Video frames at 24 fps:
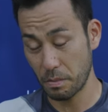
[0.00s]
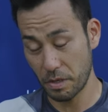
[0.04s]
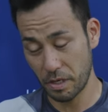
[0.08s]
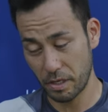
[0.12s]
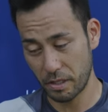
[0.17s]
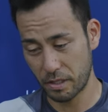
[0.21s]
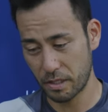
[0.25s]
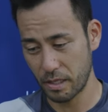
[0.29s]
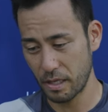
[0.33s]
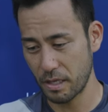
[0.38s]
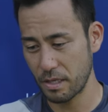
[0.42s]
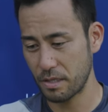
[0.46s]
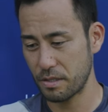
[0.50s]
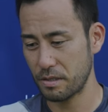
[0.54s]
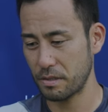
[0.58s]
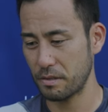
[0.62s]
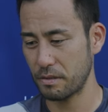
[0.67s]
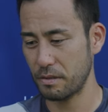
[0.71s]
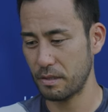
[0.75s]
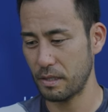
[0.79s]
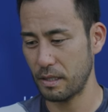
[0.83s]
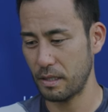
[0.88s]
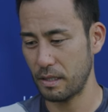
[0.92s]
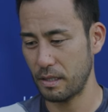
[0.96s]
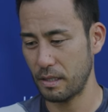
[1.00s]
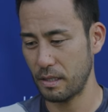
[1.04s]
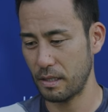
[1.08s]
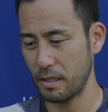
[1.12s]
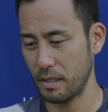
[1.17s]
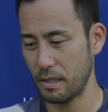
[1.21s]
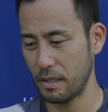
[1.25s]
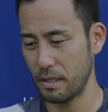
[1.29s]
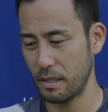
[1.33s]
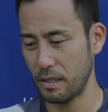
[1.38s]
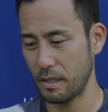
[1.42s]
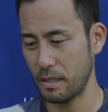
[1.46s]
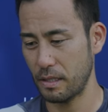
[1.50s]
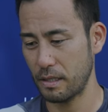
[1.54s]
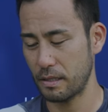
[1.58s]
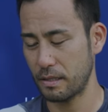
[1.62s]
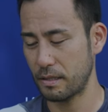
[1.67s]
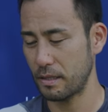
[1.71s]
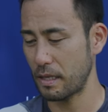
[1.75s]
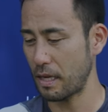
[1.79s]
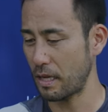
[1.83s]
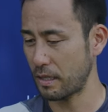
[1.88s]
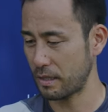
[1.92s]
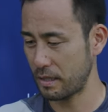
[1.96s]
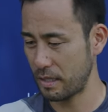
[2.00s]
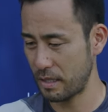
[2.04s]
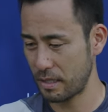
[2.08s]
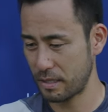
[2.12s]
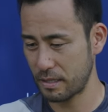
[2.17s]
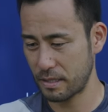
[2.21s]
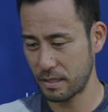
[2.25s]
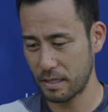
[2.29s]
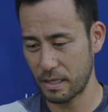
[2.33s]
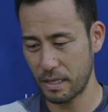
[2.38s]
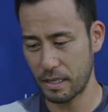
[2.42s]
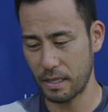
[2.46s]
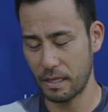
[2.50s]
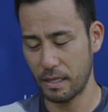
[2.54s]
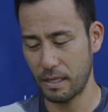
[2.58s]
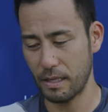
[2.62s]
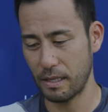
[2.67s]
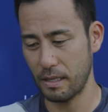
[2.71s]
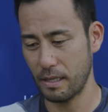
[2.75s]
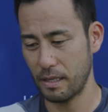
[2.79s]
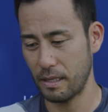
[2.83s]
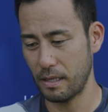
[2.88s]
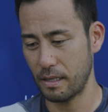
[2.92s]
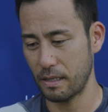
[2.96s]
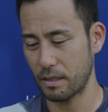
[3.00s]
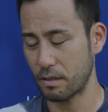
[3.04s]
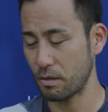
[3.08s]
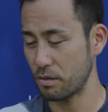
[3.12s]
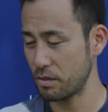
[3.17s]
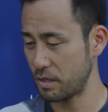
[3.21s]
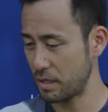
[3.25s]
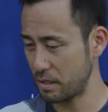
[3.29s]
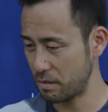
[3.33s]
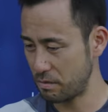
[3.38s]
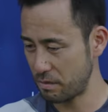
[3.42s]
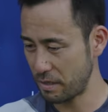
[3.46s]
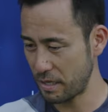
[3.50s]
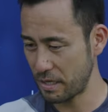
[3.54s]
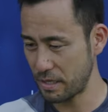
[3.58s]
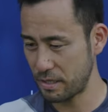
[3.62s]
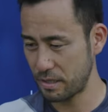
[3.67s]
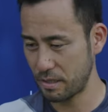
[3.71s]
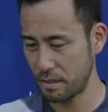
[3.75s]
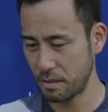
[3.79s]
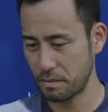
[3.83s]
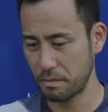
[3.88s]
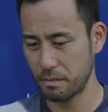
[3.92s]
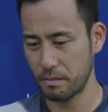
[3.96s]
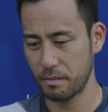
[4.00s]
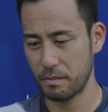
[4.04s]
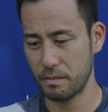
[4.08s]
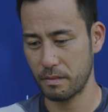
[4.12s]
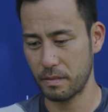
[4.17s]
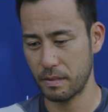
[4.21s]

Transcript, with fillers: communication and tactics and concentration?